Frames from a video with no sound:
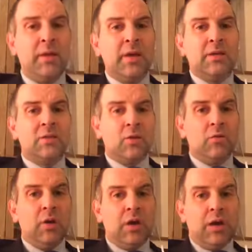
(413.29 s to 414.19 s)
So
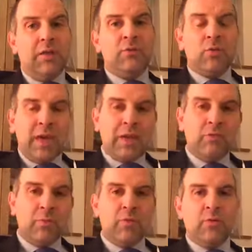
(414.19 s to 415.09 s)
if you can
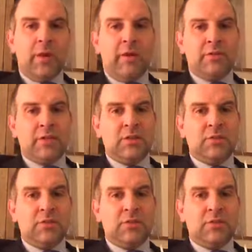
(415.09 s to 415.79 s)
remove your hair extensions,